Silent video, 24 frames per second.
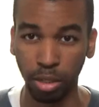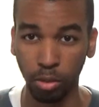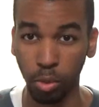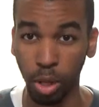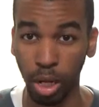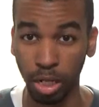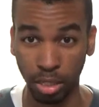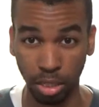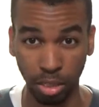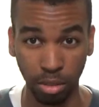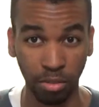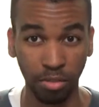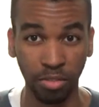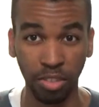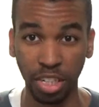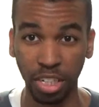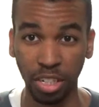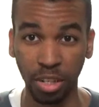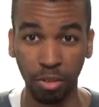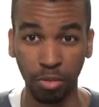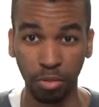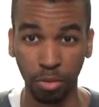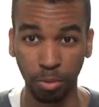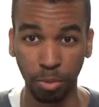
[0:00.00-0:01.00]
watching the
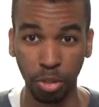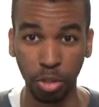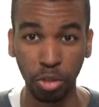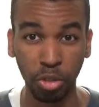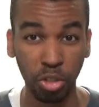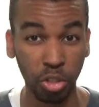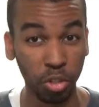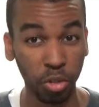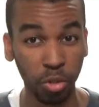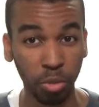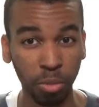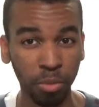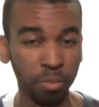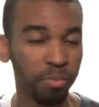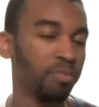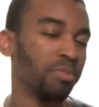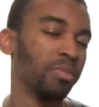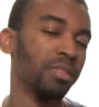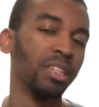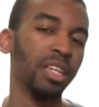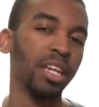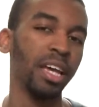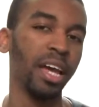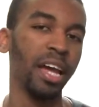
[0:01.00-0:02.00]
video from YouTube,
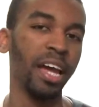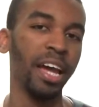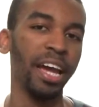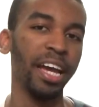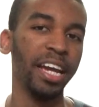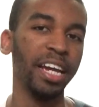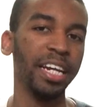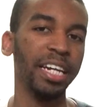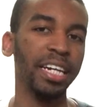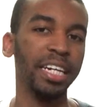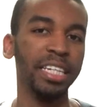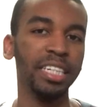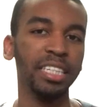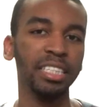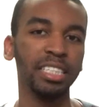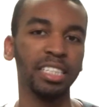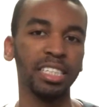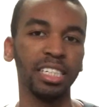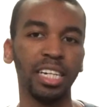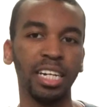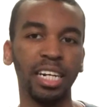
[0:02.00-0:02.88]
and